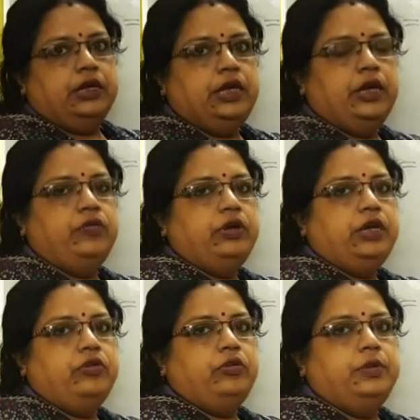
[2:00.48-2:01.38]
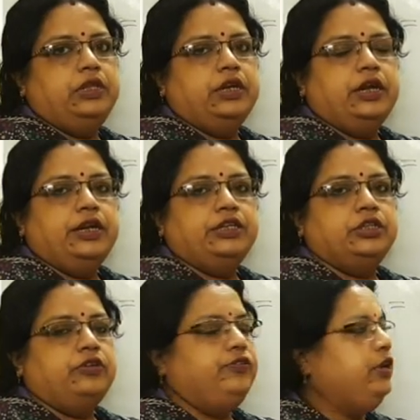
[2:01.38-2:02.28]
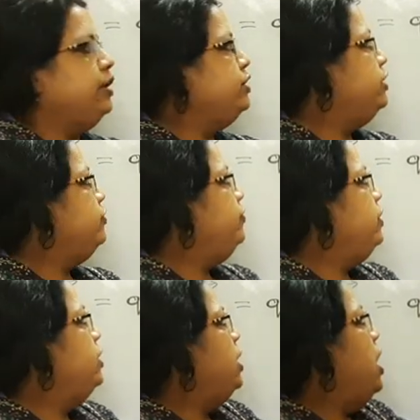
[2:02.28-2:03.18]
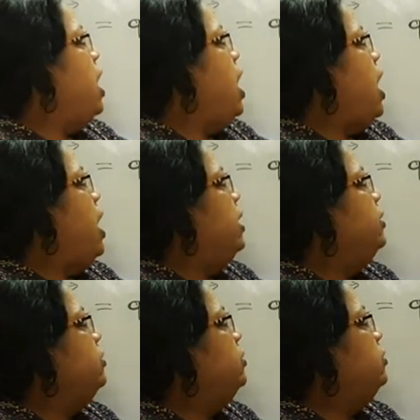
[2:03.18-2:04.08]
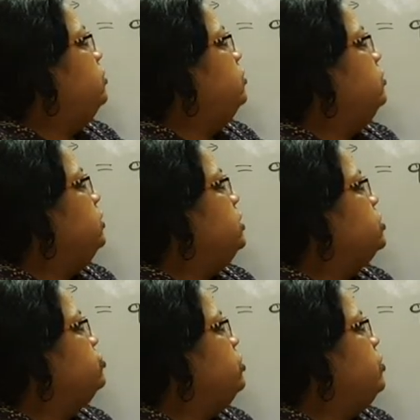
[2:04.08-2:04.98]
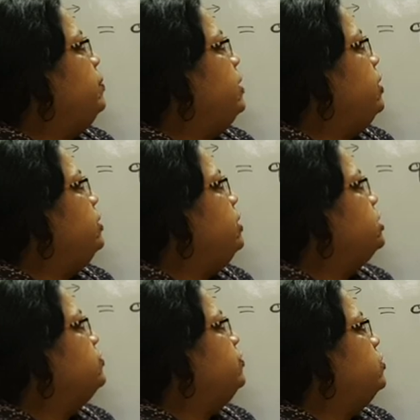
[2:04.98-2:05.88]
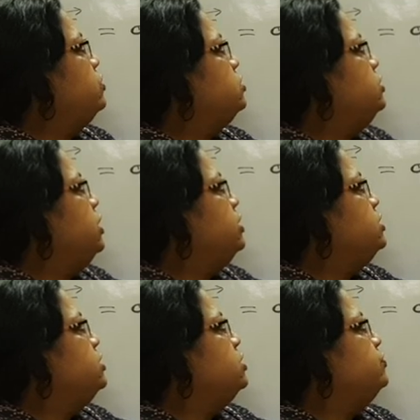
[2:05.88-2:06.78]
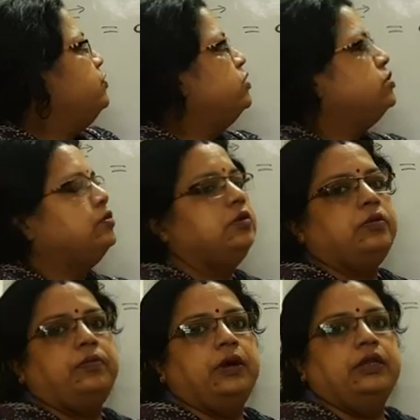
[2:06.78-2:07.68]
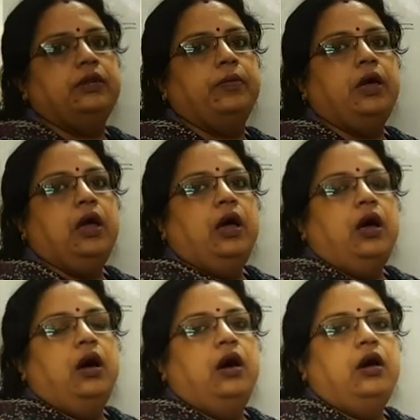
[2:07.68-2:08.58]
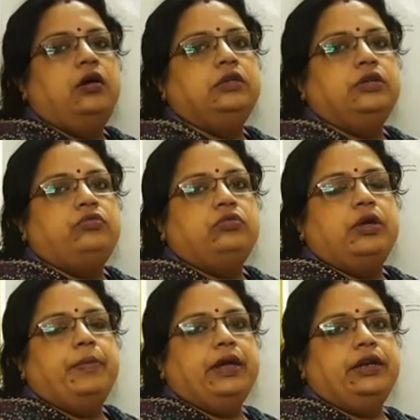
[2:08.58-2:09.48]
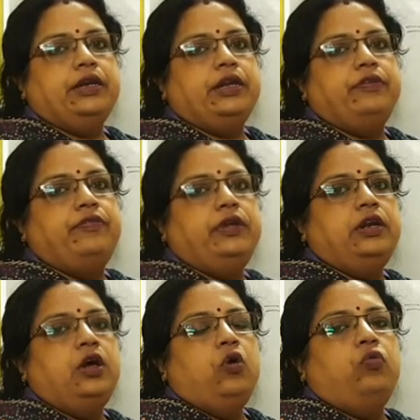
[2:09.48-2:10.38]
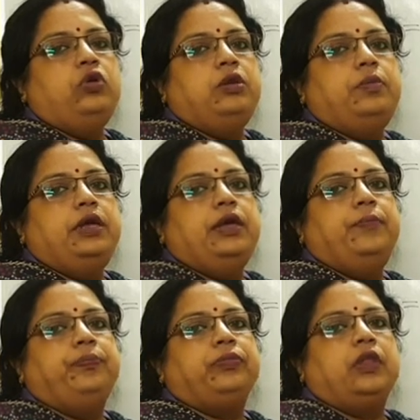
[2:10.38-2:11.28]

QE will be in the direction of electric field, and this will be this force, that is this force by the due to the magnetic field will be